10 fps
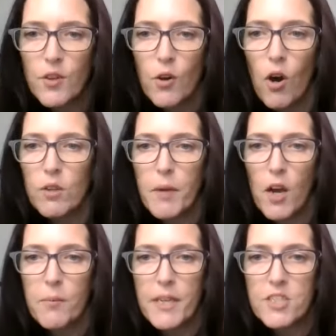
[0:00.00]
so
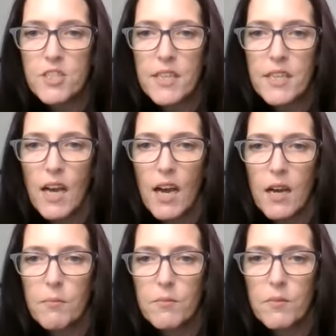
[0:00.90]
I'm actually,
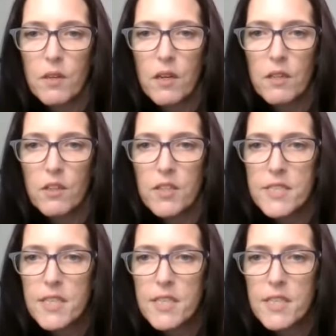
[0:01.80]
guys,